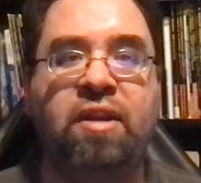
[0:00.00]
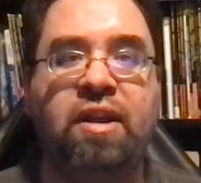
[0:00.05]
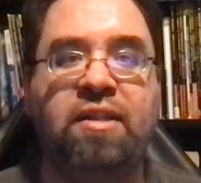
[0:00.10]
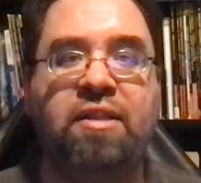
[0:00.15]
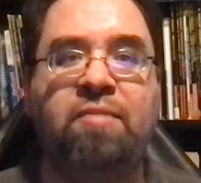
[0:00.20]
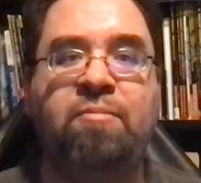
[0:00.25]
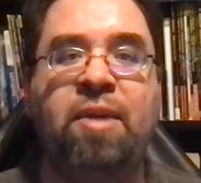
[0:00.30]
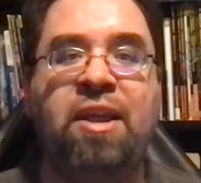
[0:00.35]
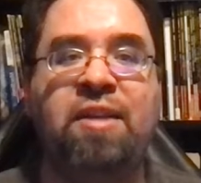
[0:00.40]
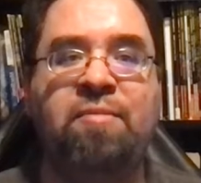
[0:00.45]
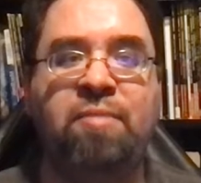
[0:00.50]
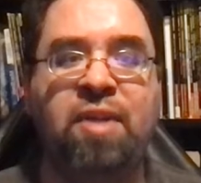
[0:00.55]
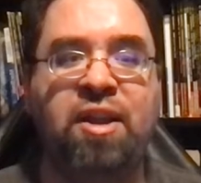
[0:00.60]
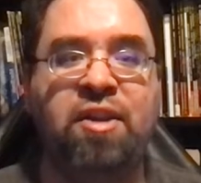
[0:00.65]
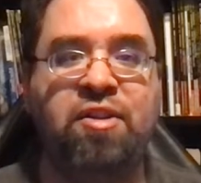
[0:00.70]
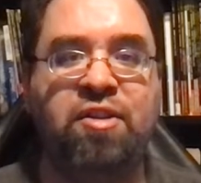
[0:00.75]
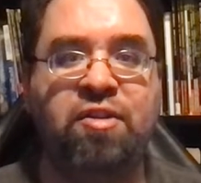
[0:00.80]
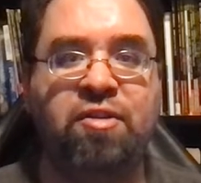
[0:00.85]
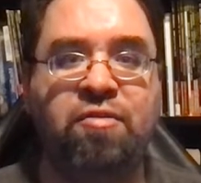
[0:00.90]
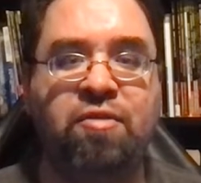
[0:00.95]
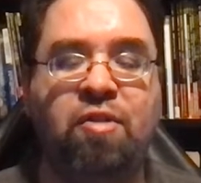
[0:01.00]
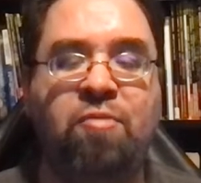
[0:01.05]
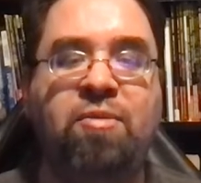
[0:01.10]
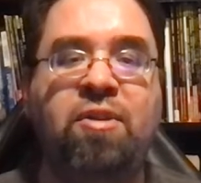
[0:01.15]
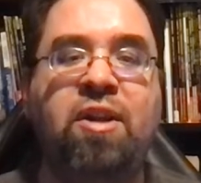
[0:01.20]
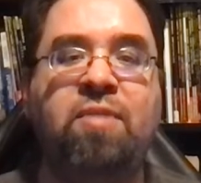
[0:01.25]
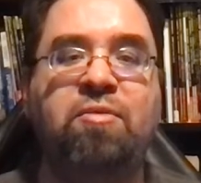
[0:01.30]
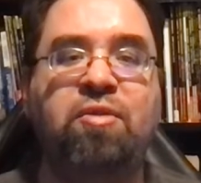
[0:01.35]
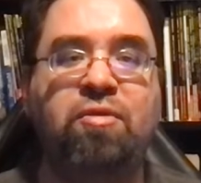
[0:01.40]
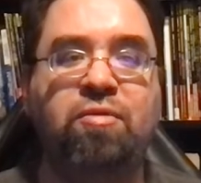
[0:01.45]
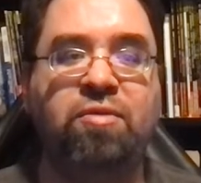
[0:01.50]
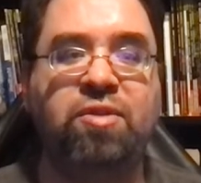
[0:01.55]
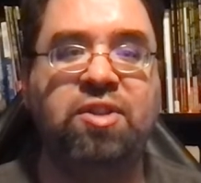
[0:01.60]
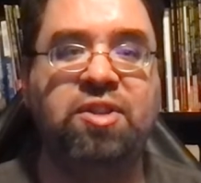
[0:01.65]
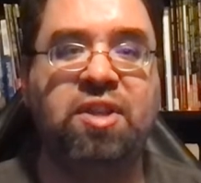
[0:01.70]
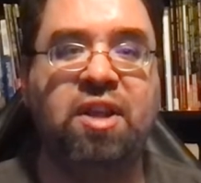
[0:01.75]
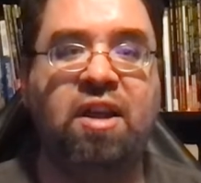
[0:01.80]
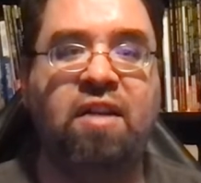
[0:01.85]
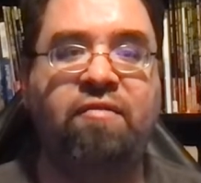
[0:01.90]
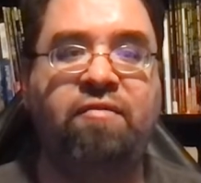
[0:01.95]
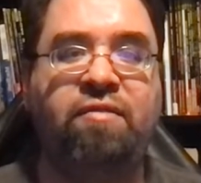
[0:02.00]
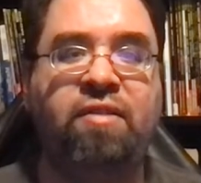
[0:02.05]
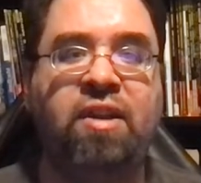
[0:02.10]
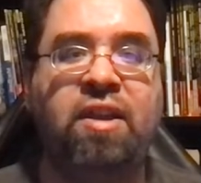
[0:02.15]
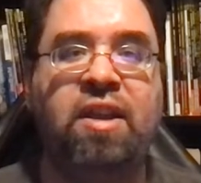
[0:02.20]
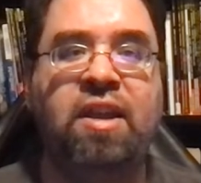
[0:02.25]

at the main menu, open up Cool Stuff,